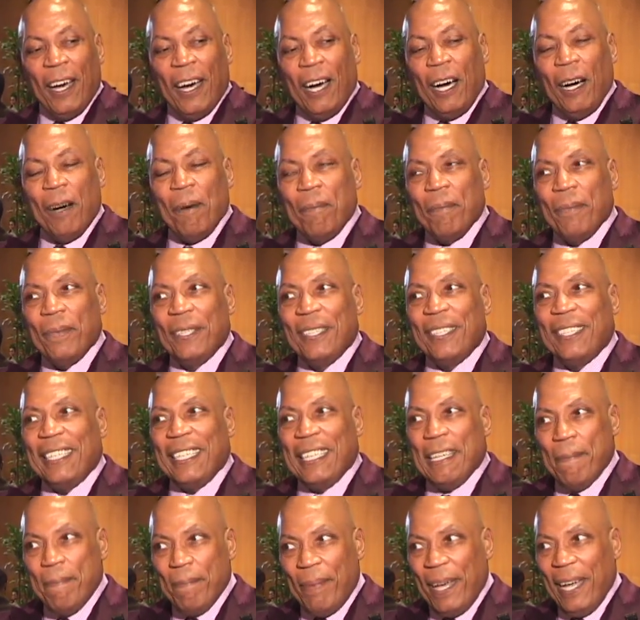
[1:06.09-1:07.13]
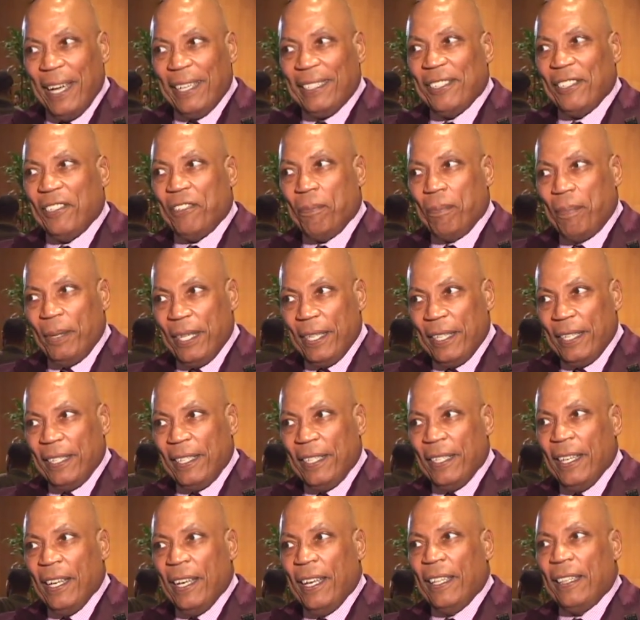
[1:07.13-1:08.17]
Um, the impact has
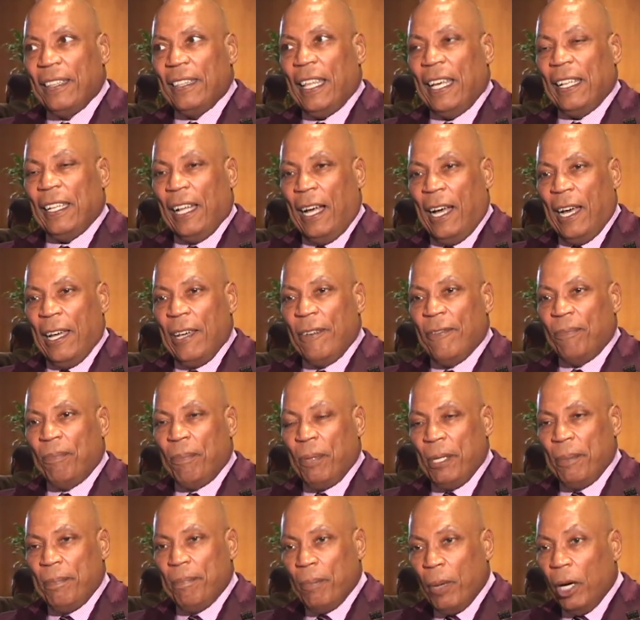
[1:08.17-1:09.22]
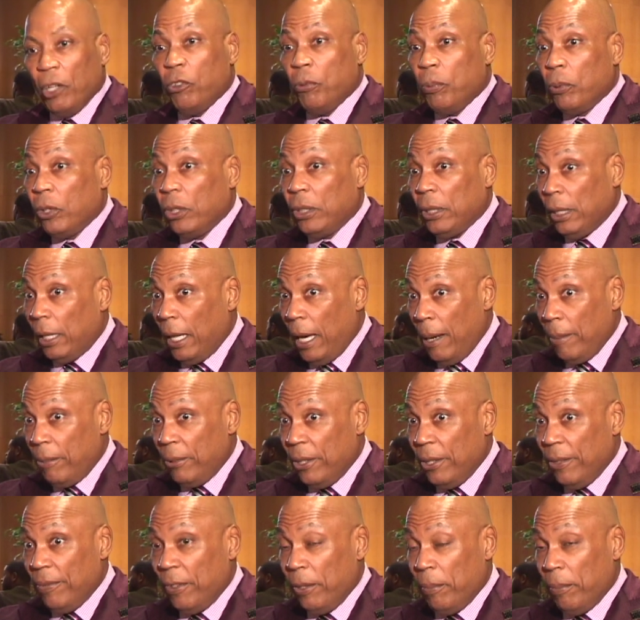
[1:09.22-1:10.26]
been that I have been much more
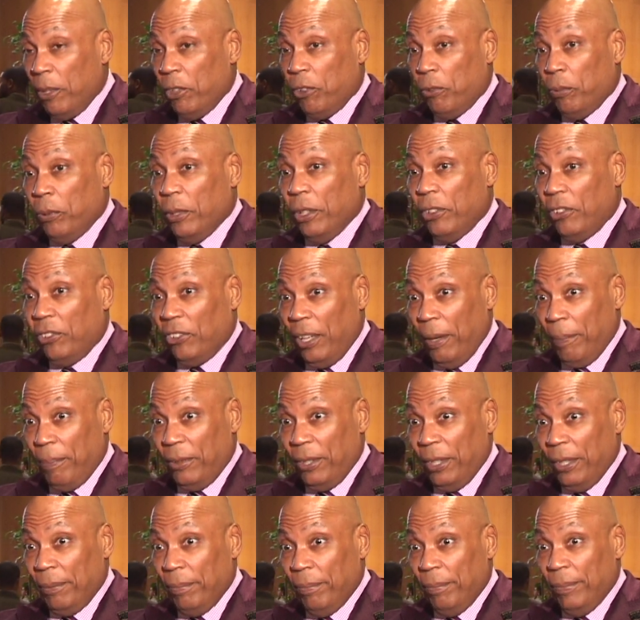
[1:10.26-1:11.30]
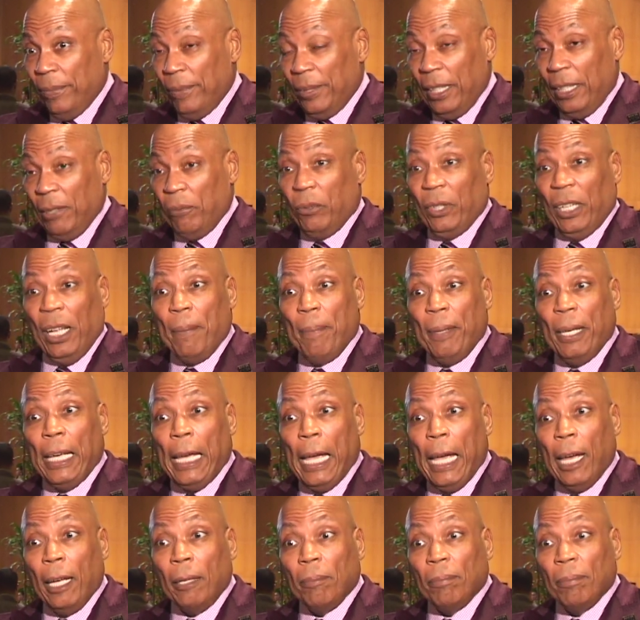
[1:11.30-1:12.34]
collaborative and much more accepting than when I
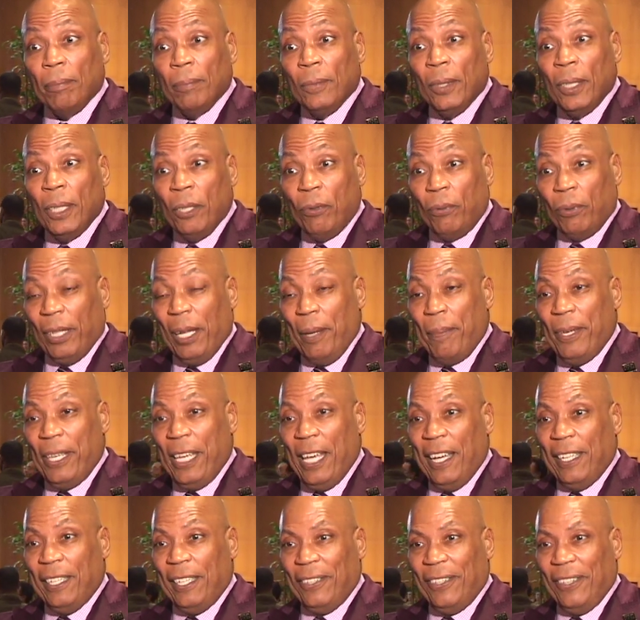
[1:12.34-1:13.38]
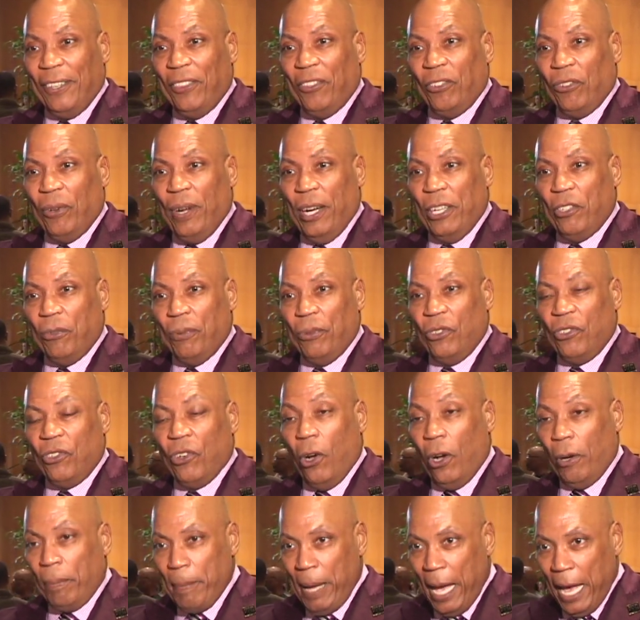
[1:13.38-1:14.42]
began. When I began, I thought the director was
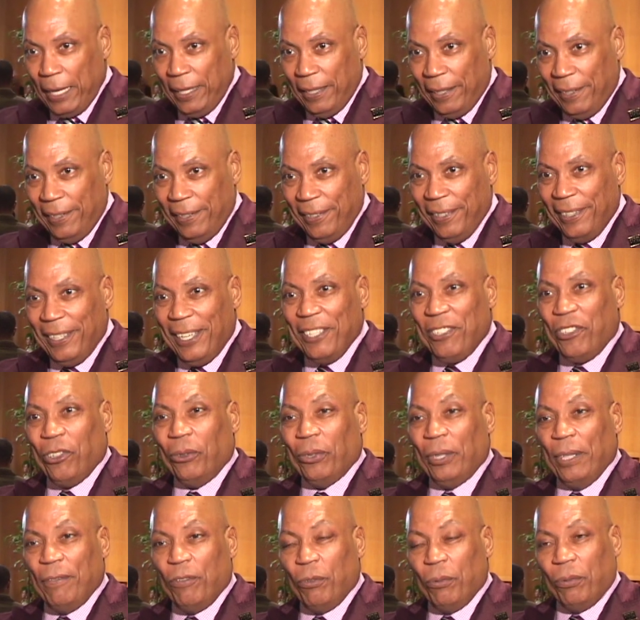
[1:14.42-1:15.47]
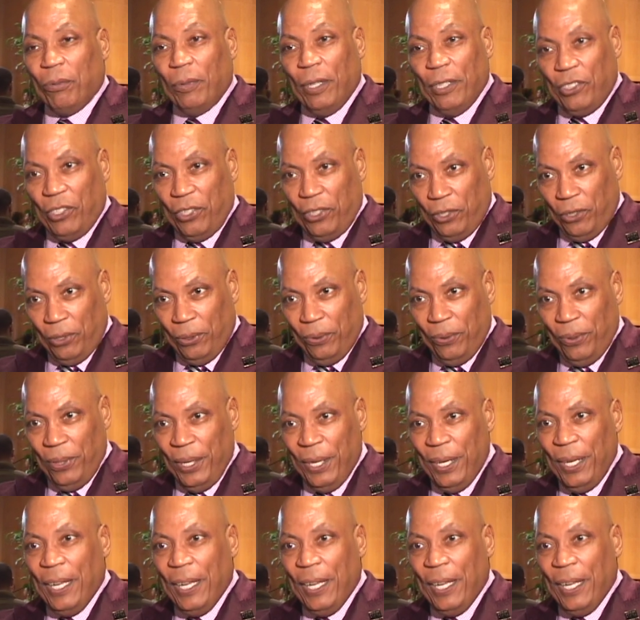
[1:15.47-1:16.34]
dogmatic and told everyone what to do.